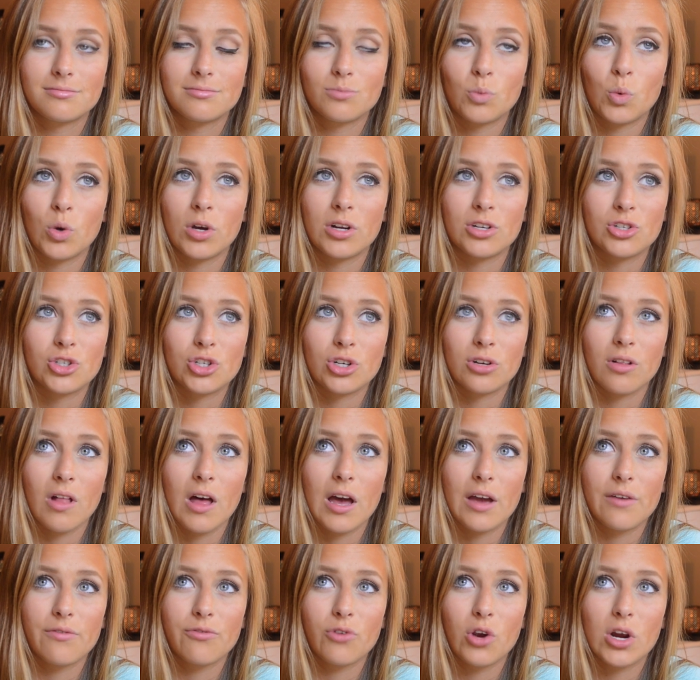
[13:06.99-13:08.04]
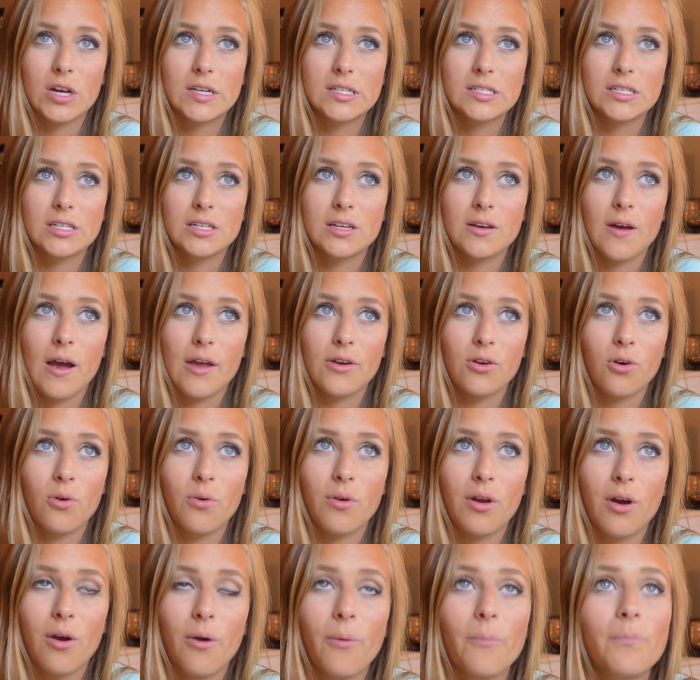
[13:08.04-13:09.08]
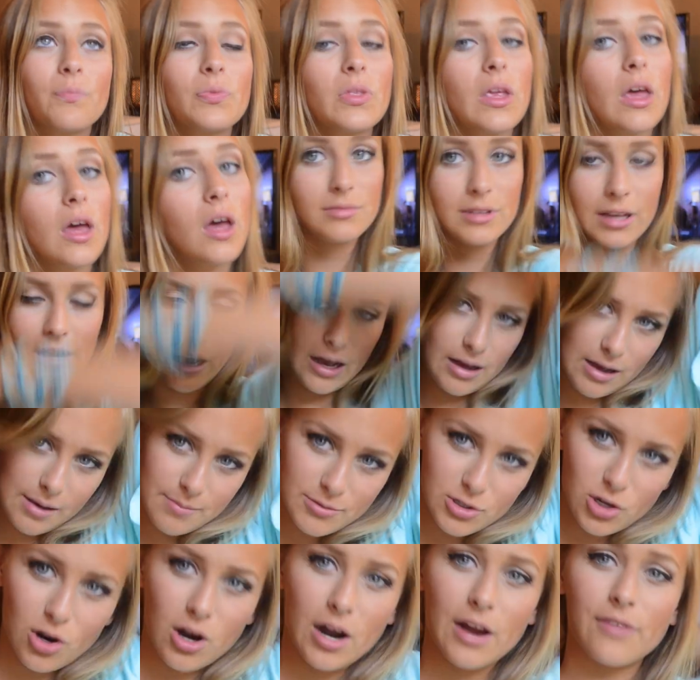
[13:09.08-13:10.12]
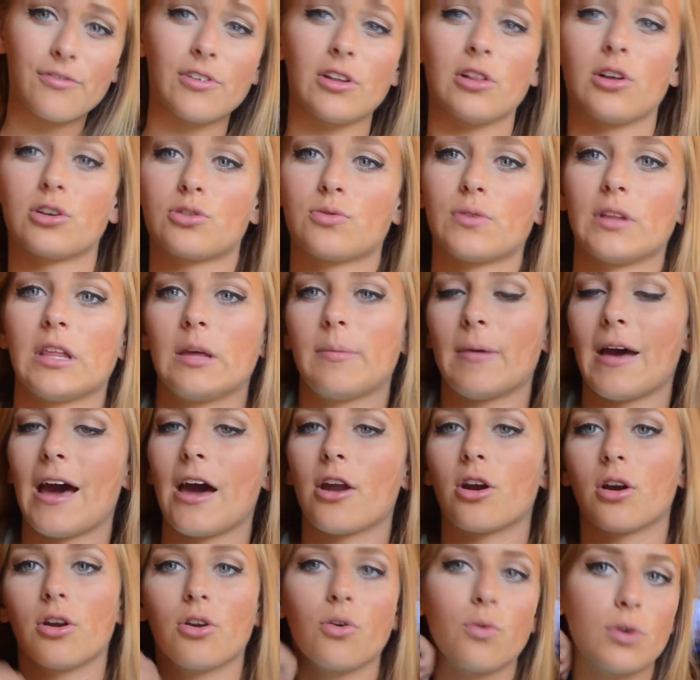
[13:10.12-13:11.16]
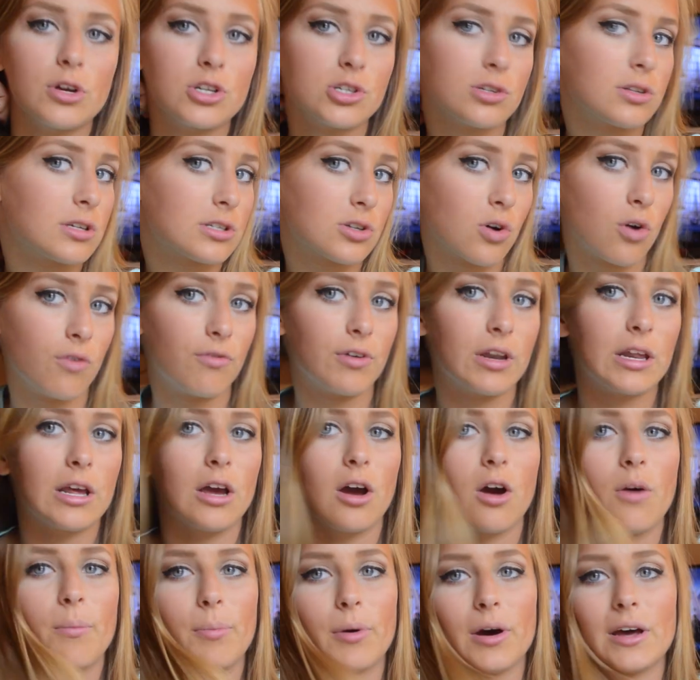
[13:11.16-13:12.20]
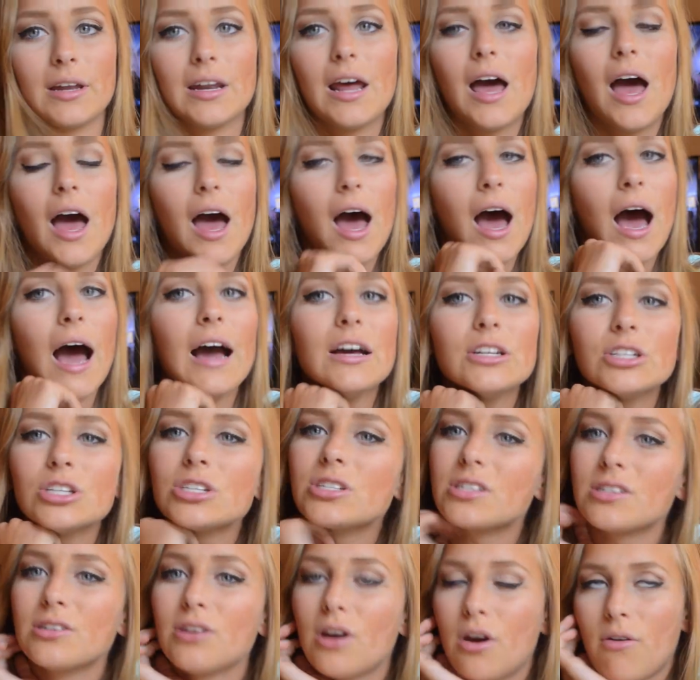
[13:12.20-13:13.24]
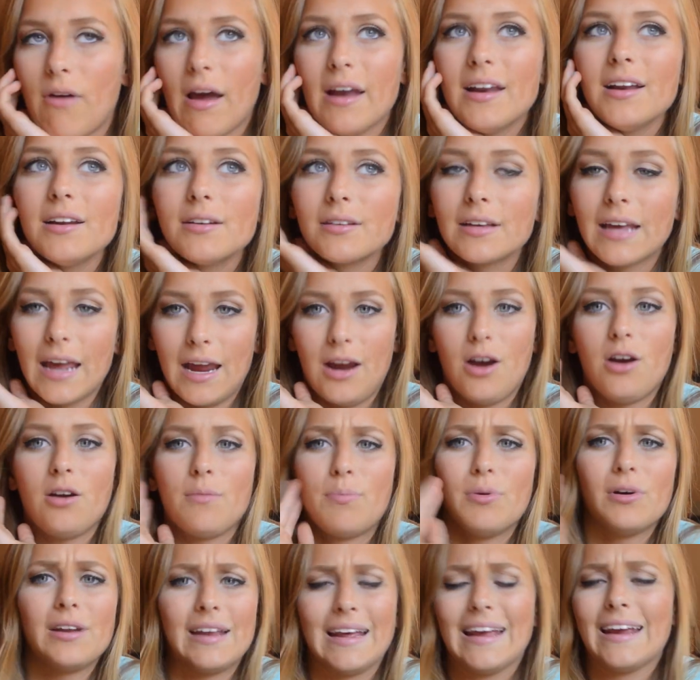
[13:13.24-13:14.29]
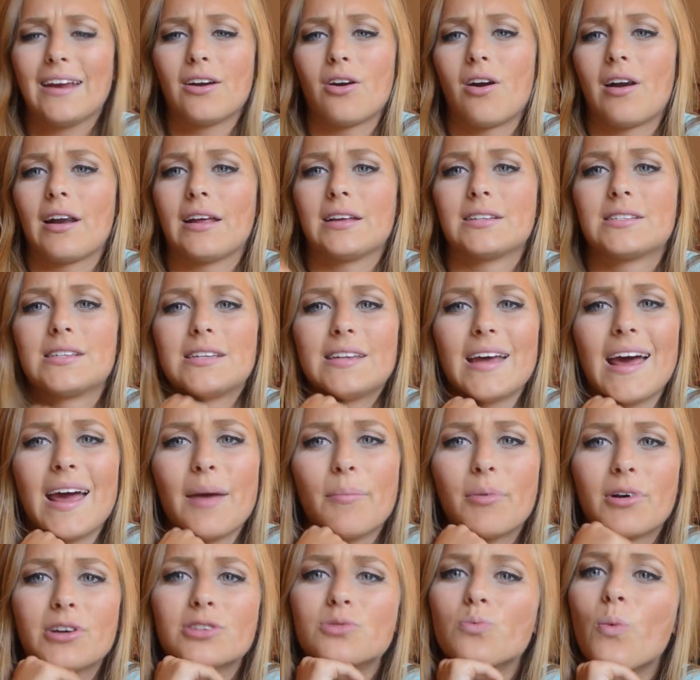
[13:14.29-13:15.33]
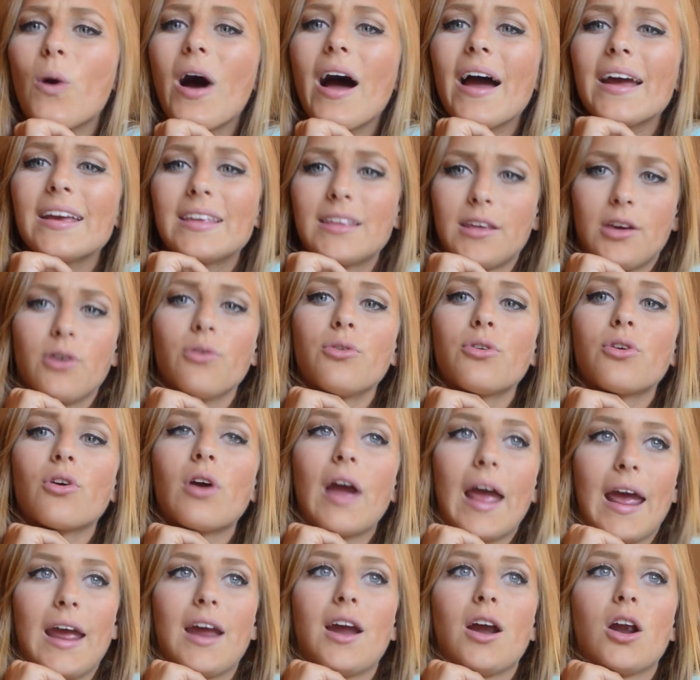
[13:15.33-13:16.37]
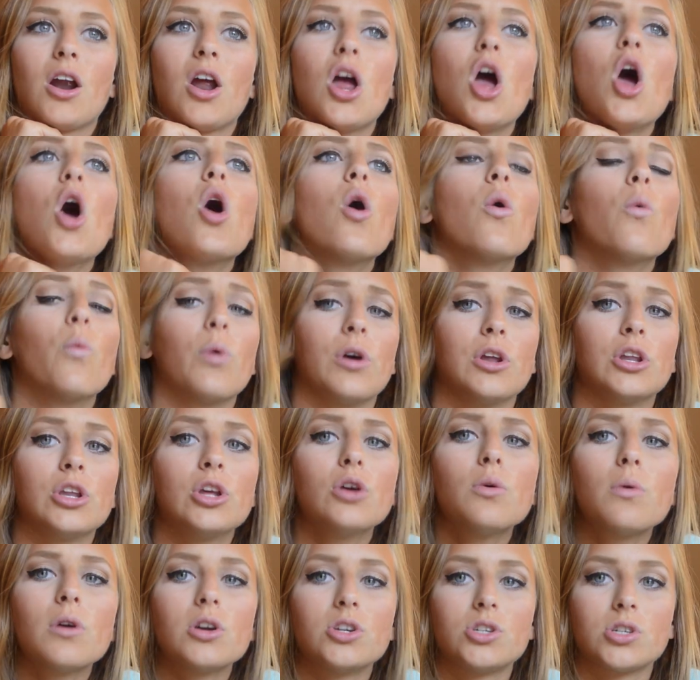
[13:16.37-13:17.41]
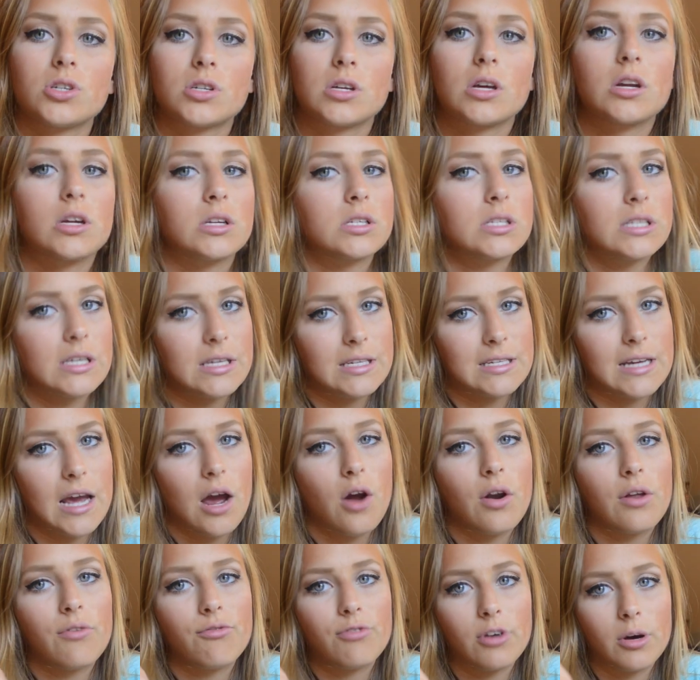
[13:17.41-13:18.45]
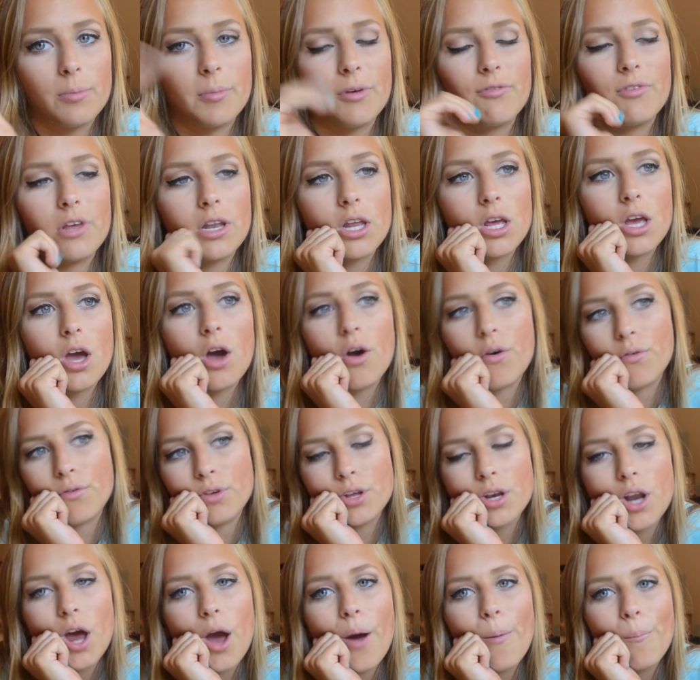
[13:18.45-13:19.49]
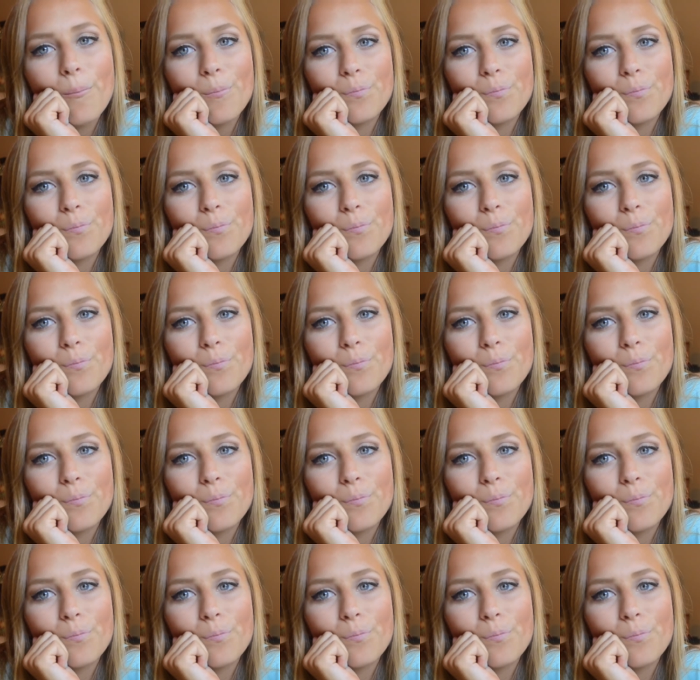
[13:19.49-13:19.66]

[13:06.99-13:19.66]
What is your life, Graysie? I don't know. Yeah, I'm sorry if it looked really bad or annoyed you this whole video, but I just, you know, I didn't care to put heat on it today because why kill your hair when you were just gonna sit down and film a video, you know?